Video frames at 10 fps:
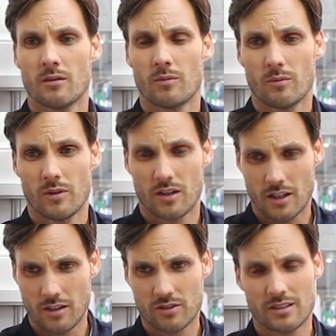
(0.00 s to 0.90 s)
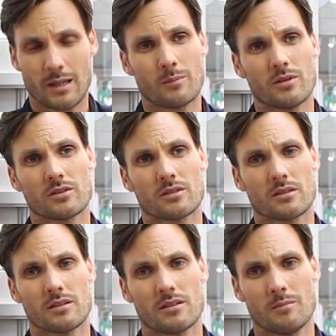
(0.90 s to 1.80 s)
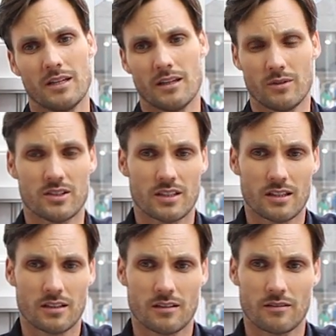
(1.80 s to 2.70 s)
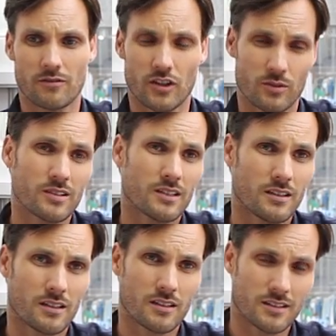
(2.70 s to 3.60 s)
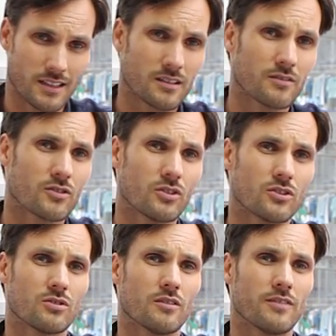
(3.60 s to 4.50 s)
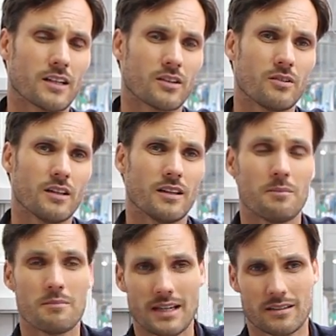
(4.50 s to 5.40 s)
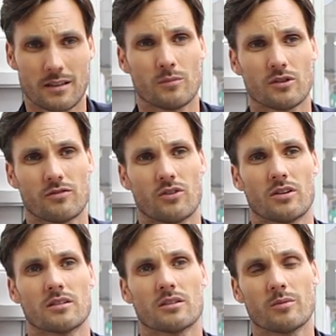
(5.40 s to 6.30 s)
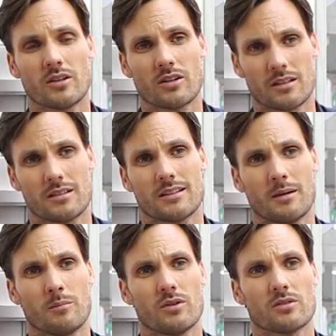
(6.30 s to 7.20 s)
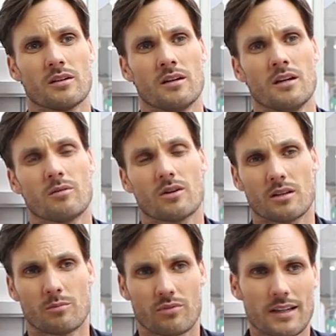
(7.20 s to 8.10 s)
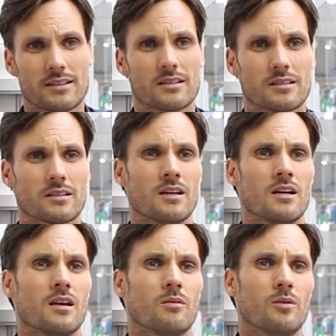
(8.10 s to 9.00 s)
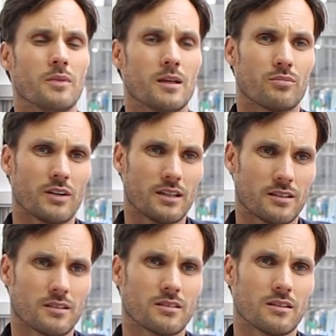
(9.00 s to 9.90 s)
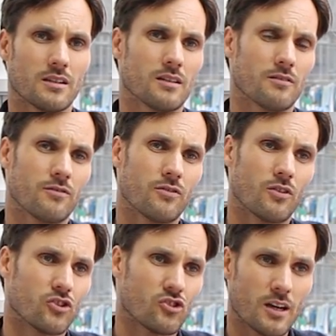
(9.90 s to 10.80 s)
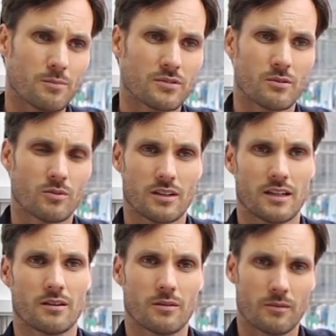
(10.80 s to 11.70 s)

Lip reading: we got our samples, meaning we sent the designs of course to a factory, and they made samples for us. We got the samples, got the prices, we made prices for shops, and it was like,